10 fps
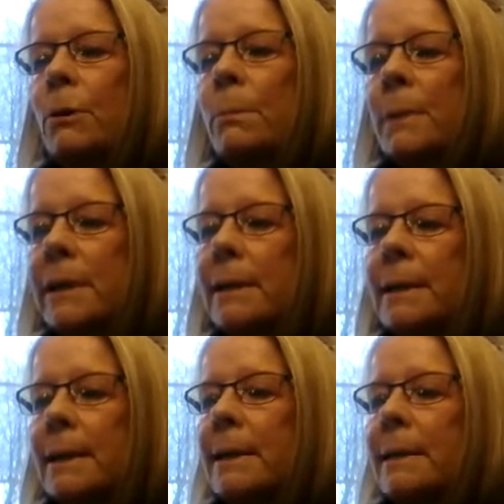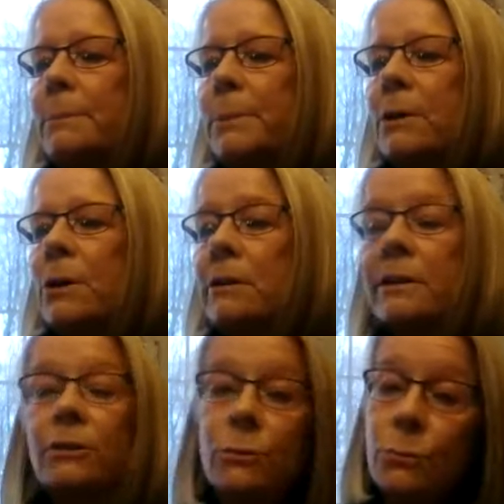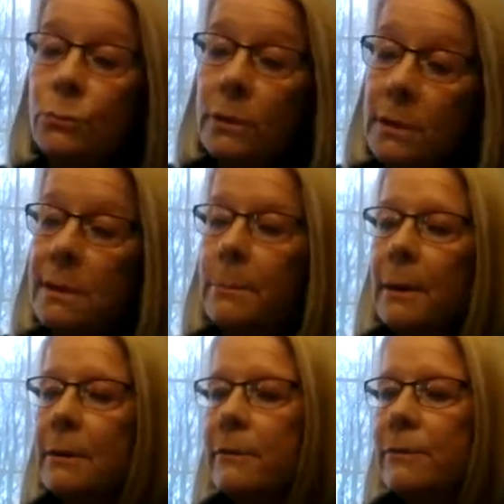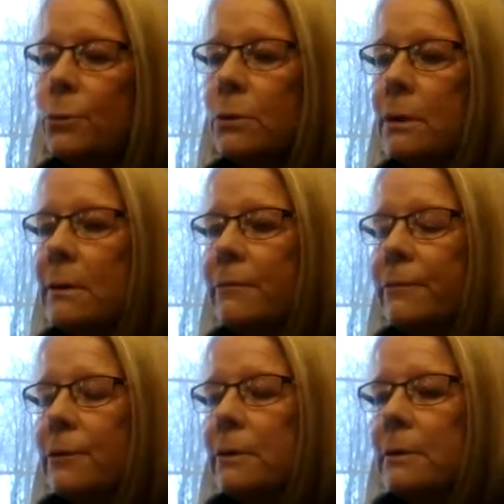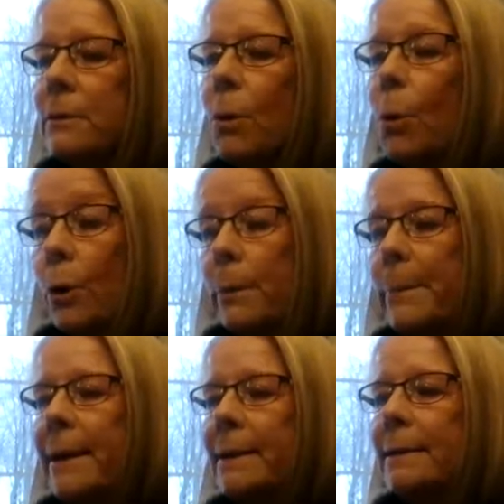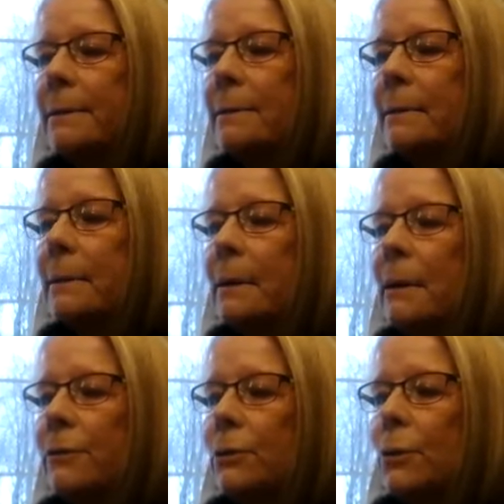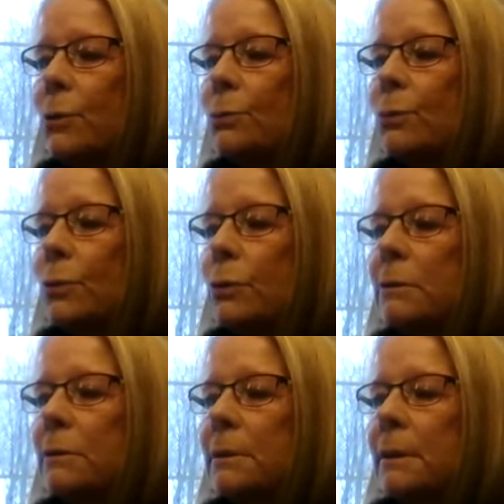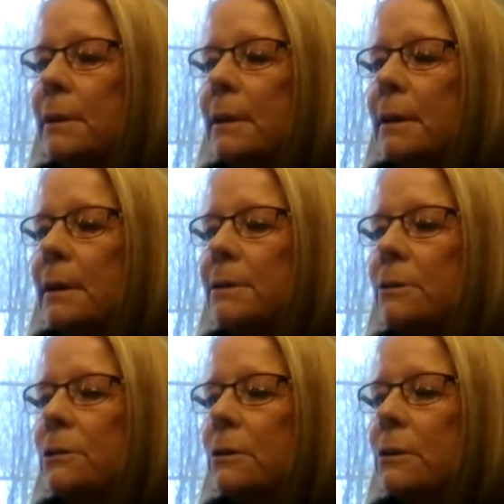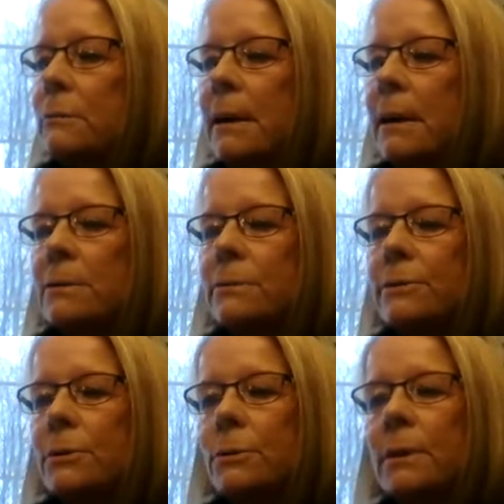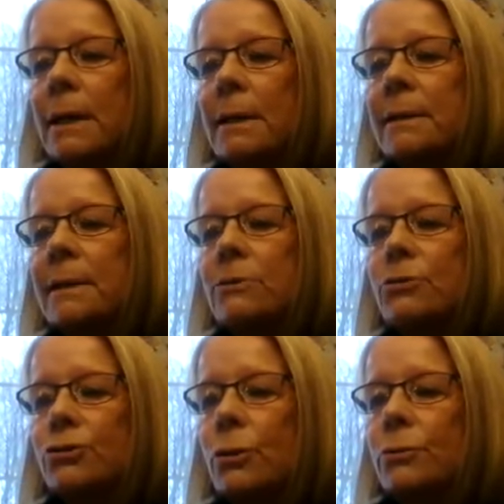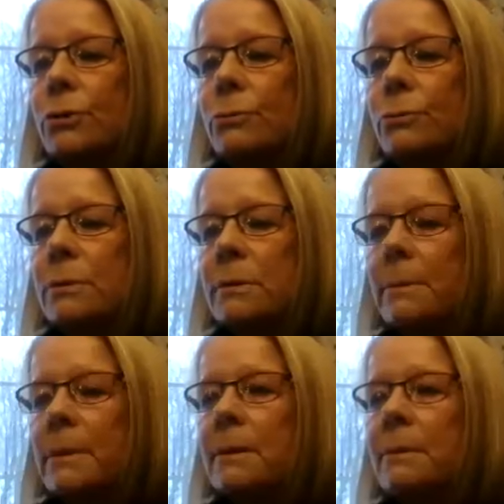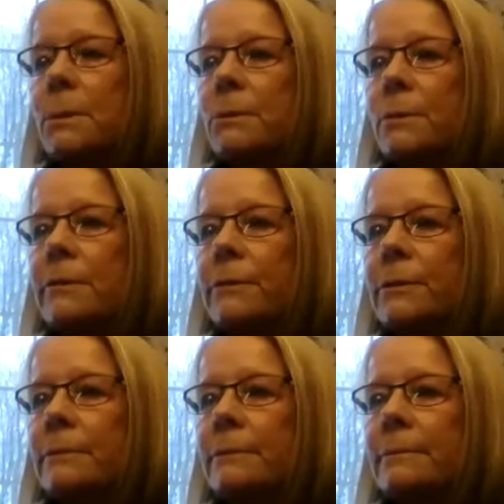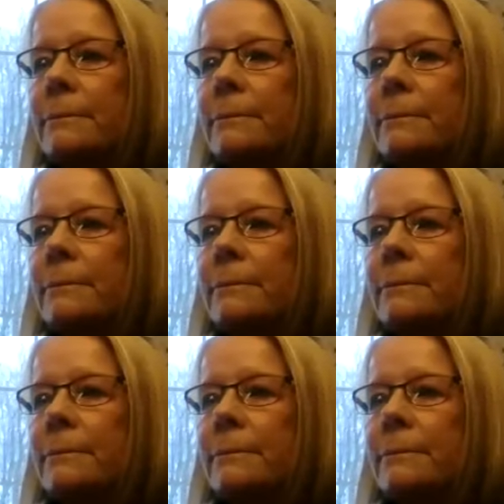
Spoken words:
How might God be calling you to step out of your comfort or pain of your own world and to look around so God can show you something beautiful?